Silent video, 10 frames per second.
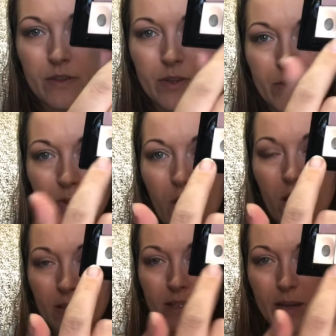those are all
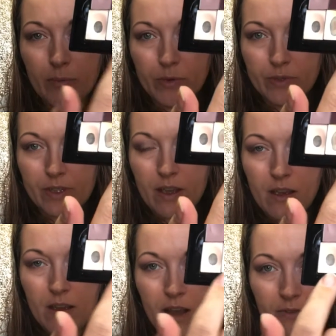examples
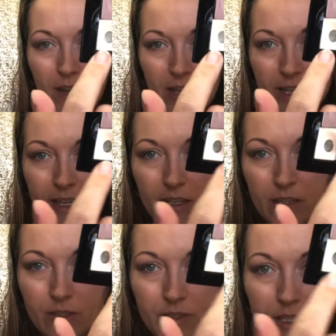of highlight
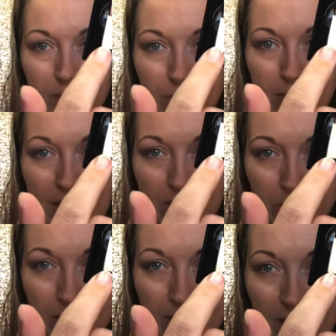colors. This one
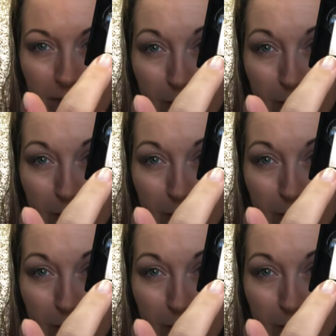actually is kind of a